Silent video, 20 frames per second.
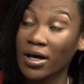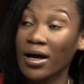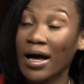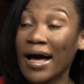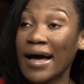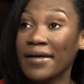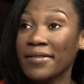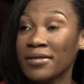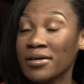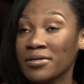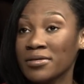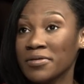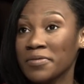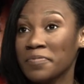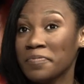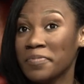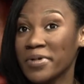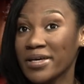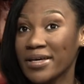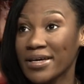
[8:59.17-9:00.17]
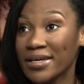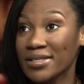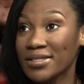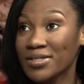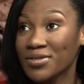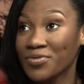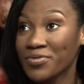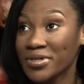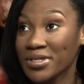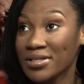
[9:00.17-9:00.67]
I think the
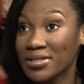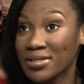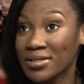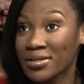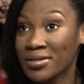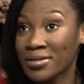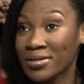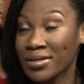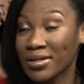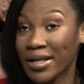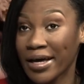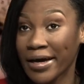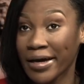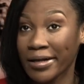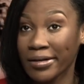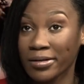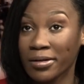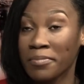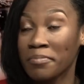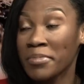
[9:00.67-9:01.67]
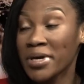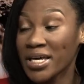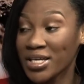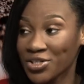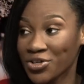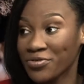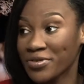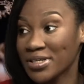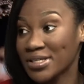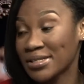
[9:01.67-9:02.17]
biggest reason, like the
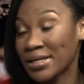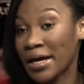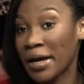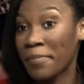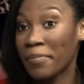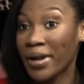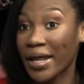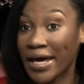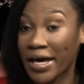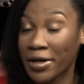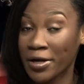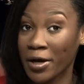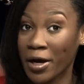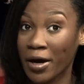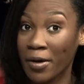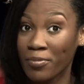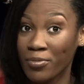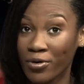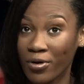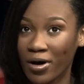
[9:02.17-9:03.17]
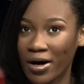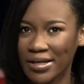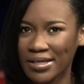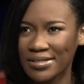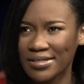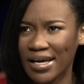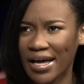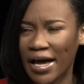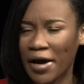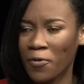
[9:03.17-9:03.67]
major reason I applied abroad, is
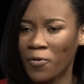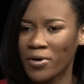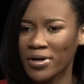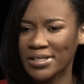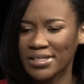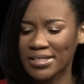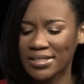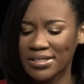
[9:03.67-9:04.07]
that I wanted